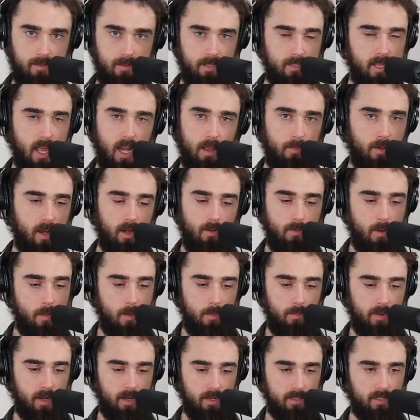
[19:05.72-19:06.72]
Does anybody
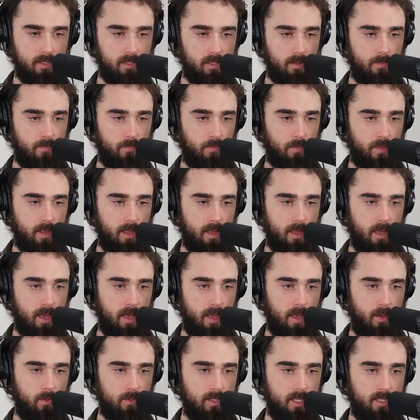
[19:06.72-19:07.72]
remember this?
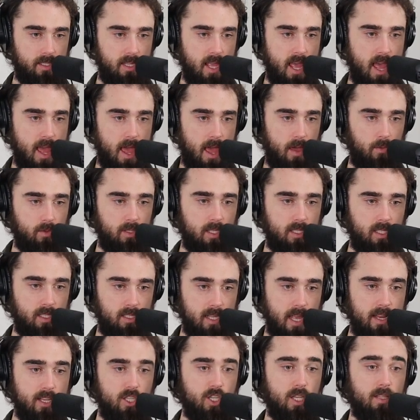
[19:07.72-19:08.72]
It was a day,
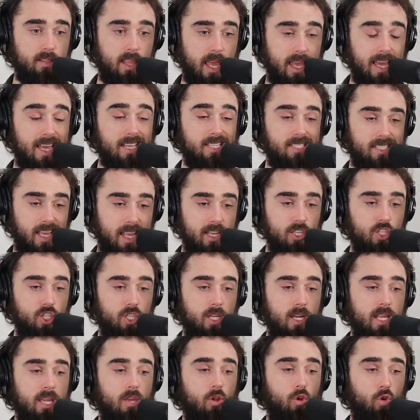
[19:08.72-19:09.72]
they
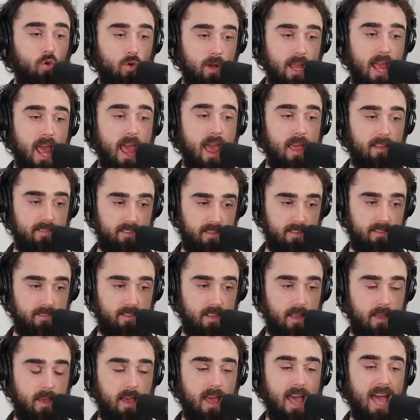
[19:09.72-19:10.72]
essentially
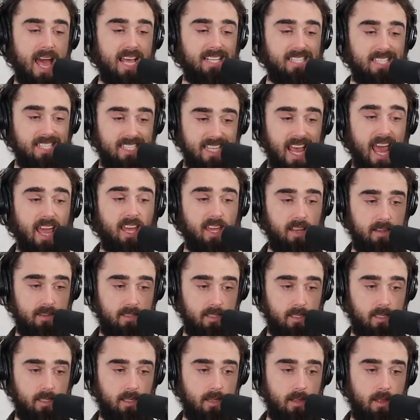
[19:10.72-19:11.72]
created a
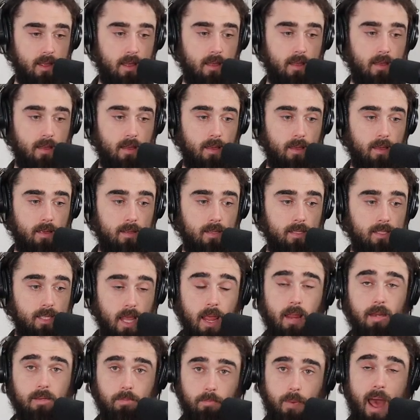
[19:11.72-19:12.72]
second
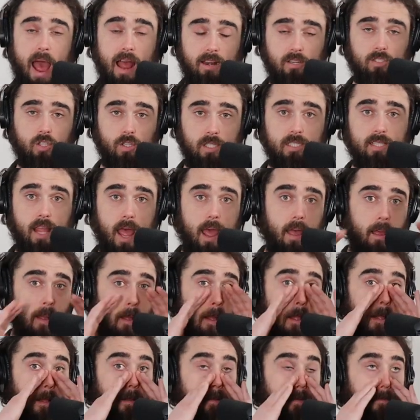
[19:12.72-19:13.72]
St. Patrick's Day.
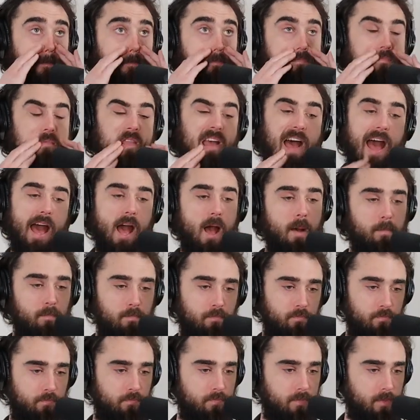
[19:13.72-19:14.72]

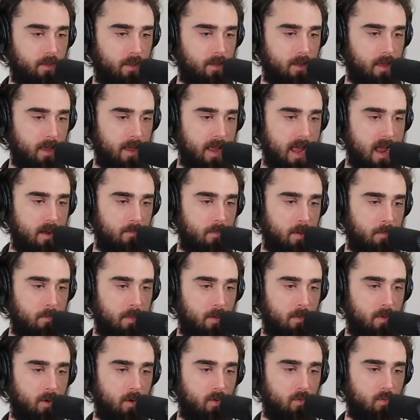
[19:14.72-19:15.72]
I can't
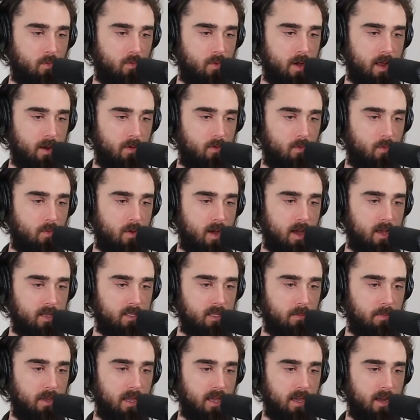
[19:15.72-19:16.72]
remember what it
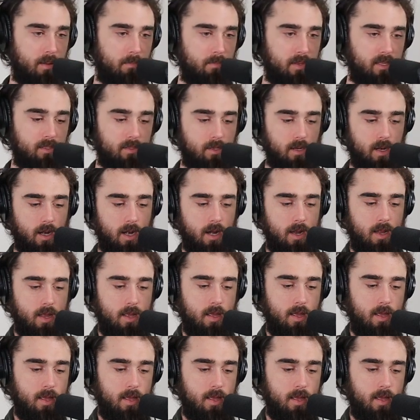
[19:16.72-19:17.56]
was. Let me get a Mr.